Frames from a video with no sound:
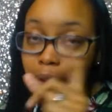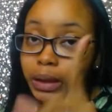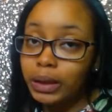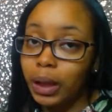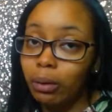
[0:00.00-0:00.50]

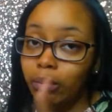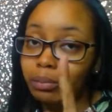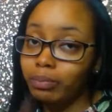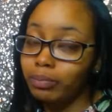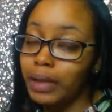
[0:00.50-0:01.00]
So
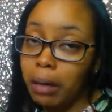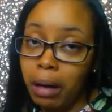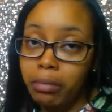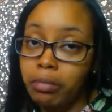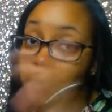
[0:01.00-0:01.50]
that
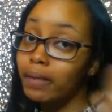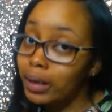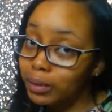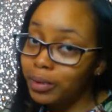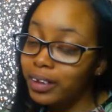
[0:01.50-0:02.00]
might be my
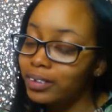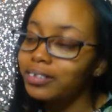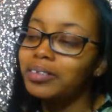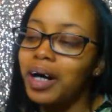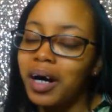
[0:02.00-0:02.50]
first
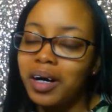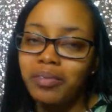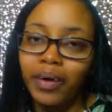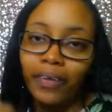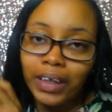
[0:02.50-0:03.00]
one,
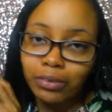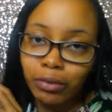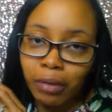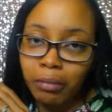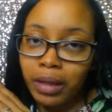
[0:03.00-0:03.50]
um, and this
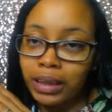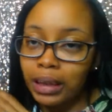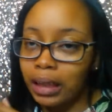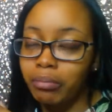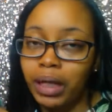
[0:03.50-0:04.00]
one might be the
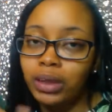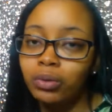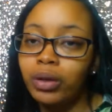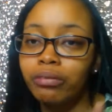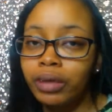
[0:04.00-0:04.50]
second, but I do
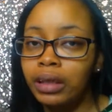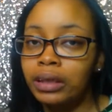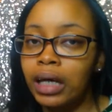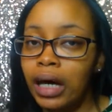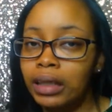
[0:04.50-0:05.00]
want to read
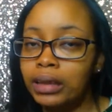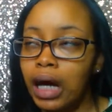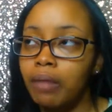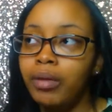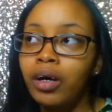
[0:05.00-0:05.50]
this ahead of
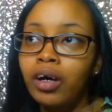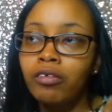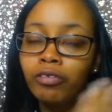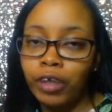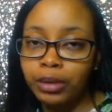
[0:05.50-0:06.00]
time,
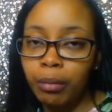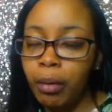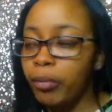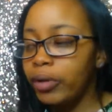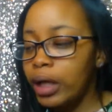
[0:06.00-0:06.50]
refresh my
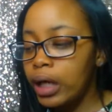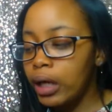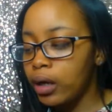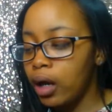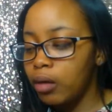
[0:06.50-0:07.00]
memory,
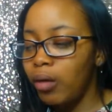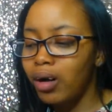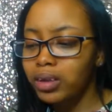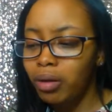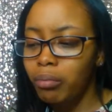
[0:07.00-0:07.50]
and um,
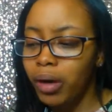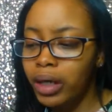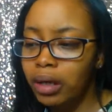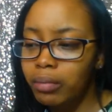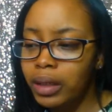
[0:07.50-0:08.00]
also
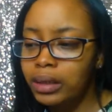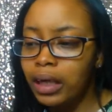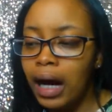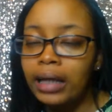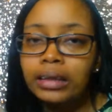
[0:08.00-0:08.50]
mark it up, because
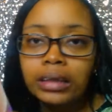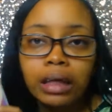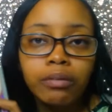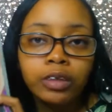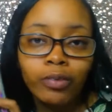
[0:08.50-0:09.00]
I did
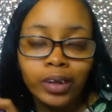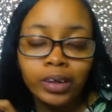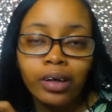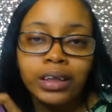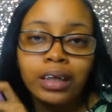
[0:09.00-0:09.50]
give this four
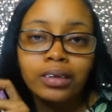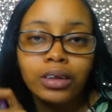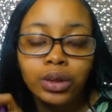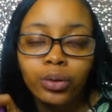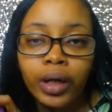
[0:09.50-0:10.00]
stars. I did
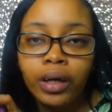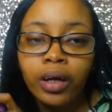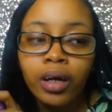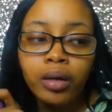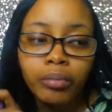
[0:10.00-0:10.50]
enjoy it,
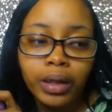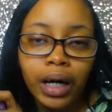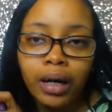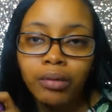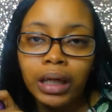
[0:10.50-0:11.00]
but
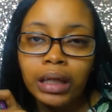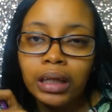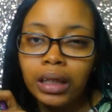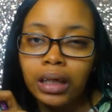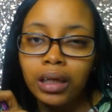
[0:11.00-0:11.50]
I don't like
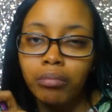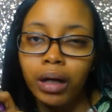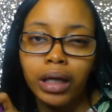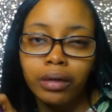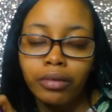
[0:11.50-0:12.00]
looking in
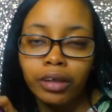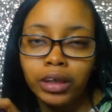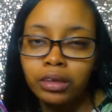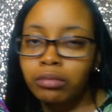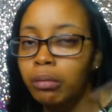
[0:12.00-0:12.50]
my e-reader
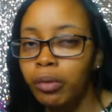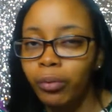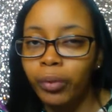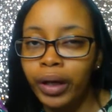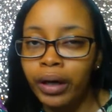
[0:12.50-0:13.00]
to remember
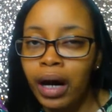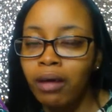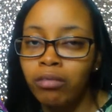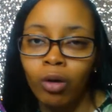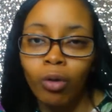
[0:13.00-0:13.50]
where I
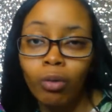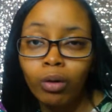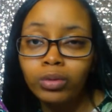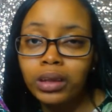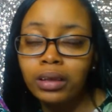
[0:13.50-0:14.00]
wrote
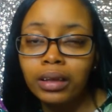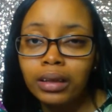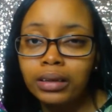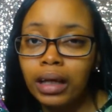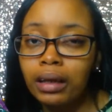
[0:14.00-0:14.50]
quotes and
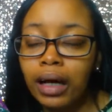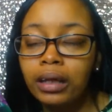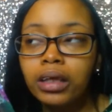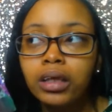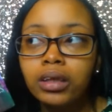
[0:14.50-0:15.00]
things that I
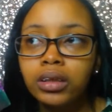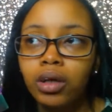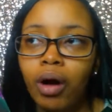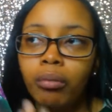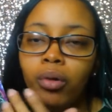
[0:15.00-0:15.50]
liked,
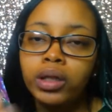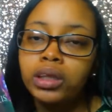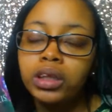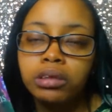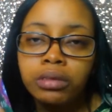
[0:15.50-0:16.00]
so I'm going
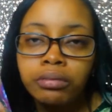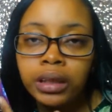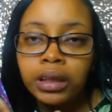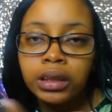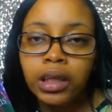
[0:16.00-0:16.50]
to just
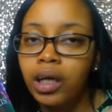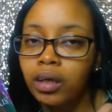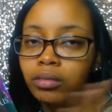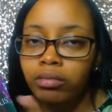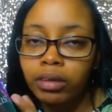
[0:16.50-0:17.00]
reread this
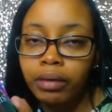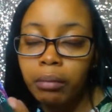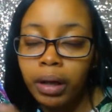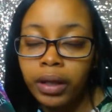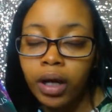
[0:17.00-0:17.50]
and
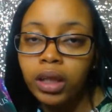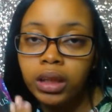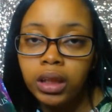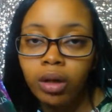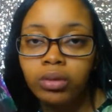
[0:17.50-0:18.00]
rewrite my thoughts
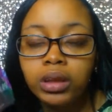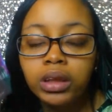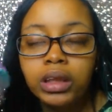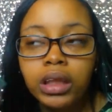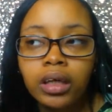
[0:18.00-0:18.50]
and notes to
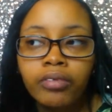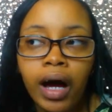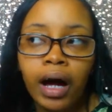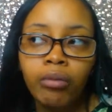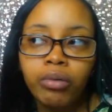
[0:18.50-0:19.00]
see if
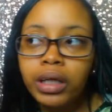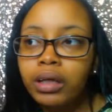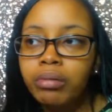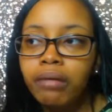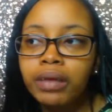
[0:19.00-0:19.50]
I will
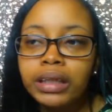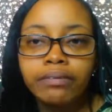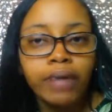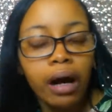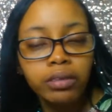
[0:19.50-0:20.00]
end up giving this a
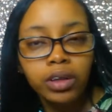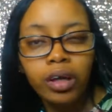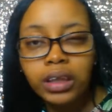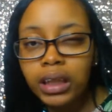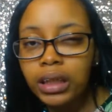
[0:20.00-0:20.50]
five
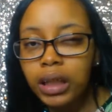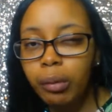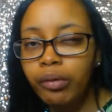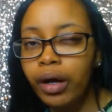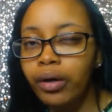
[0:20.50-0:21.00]
star the second
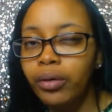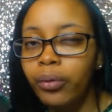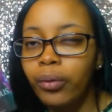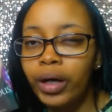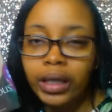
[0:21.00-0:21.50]
time around
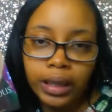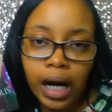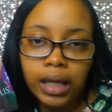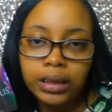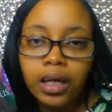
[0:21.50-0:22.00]
or
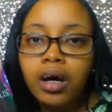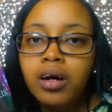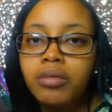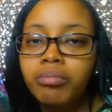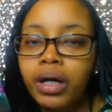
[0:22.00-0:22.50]
not.
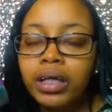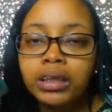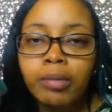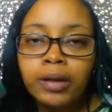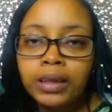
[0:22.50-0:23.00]
But
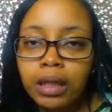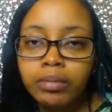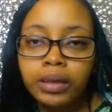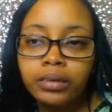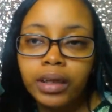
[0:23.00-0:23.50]
it's about
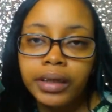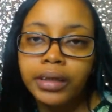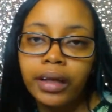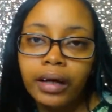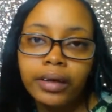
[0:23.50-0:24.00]
Samson and
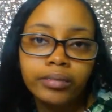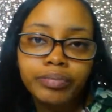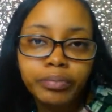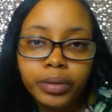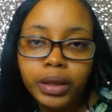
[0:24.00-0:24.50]
Delilah,
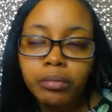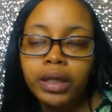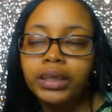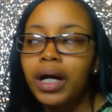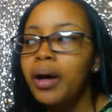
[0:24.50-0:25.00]
pretty
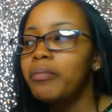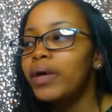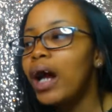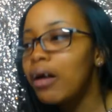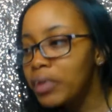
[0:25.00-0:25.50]
much.
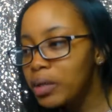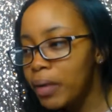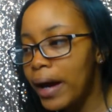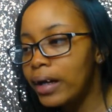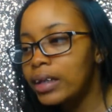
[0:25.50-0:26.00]
But I'll read the
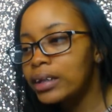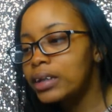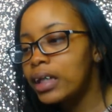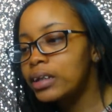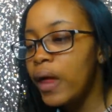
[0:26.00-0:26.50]
back. It
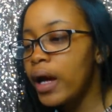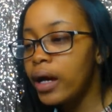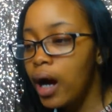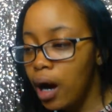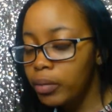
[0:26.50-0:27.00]
says, a
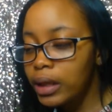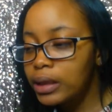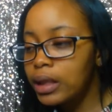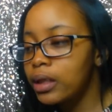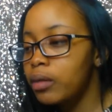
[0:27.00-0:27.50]

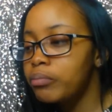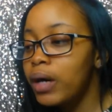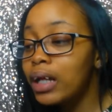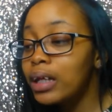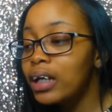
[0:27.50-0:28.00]
complex and
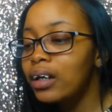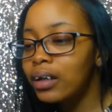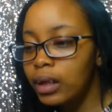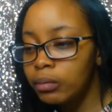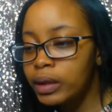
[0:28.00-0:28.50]
compelling
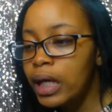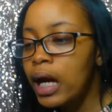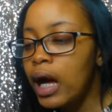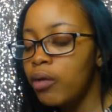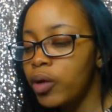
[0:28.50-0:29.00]
glimpse
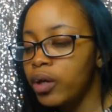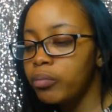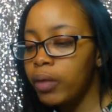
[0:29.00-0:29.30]
at one of the